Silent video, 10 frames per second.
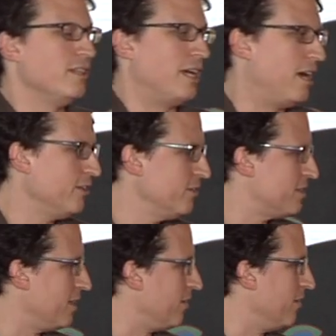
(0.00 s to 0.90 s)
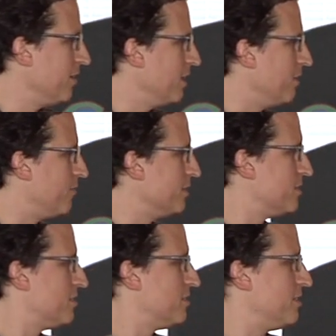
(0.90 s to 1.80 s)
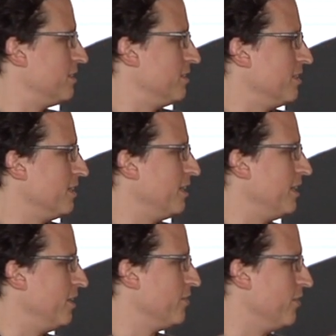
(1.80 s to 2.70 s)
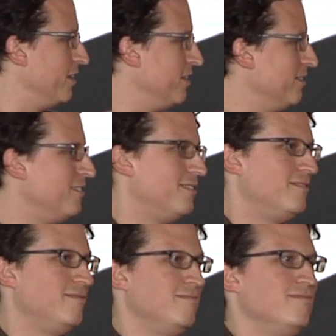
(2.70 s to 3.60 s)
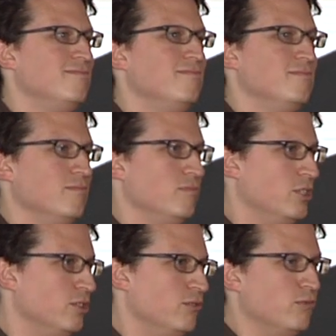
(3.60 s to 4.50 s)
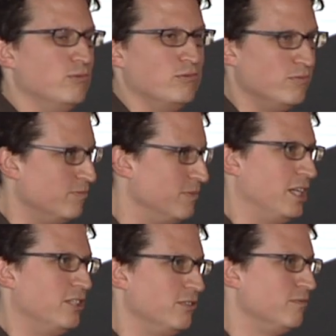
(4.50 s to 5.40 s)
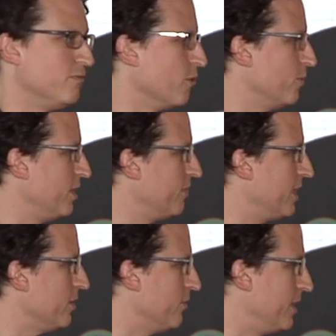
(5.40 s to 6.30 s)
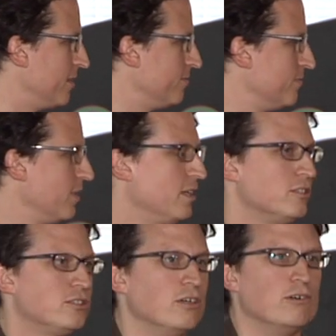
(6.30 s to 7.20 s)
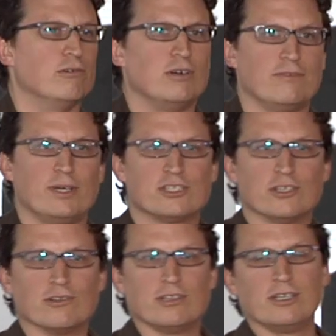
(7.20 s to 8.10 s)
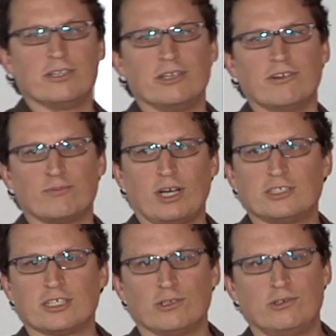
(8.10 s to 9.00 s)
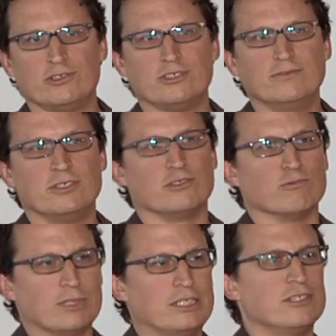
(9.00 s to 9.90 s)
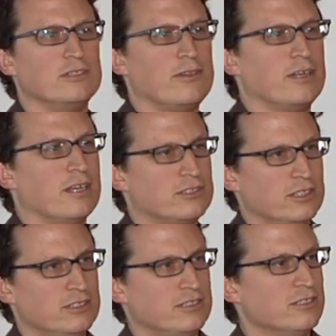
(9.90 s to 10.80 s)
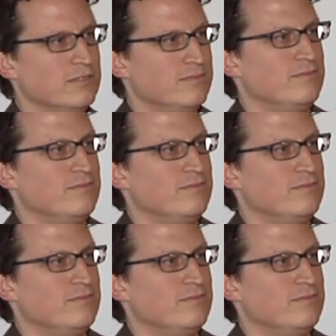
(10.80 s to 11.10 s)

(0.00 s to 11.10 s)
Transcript: How do you tell if it's still any good? You need to formally evaluate it. So I mentioned earlier that you have project goals. There's a reason the thing exists,